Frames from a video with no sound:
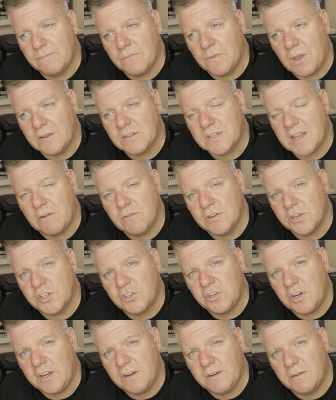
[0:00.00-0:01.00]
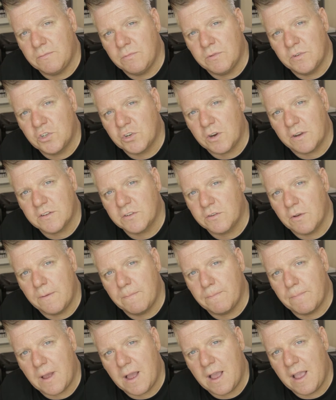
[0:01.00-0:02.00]
was out in the street with trucks
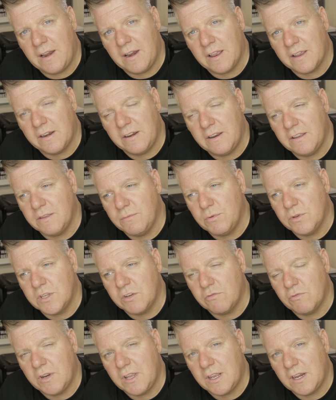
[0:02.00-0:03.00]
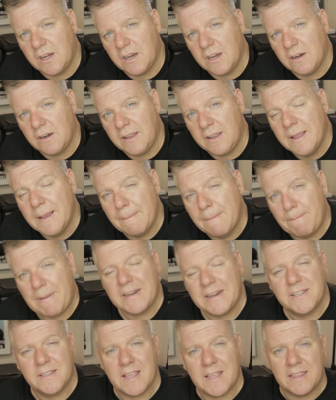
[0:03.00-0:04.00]
going by, and I could hear the music really clearly,
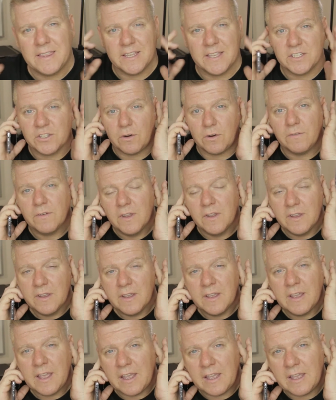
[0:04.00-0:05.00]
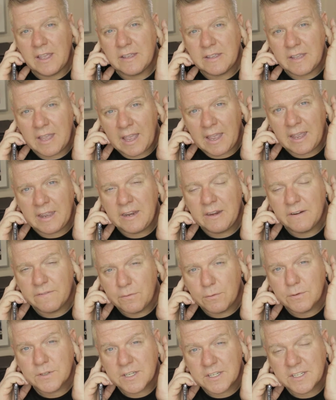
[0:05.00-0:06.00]
better than the sort of
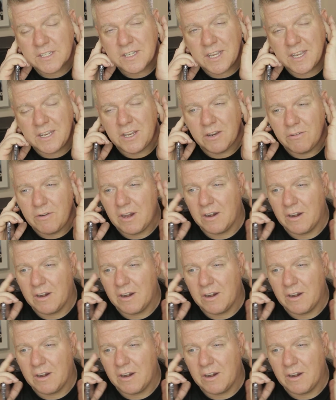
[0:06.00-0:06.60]
earphones that sit in your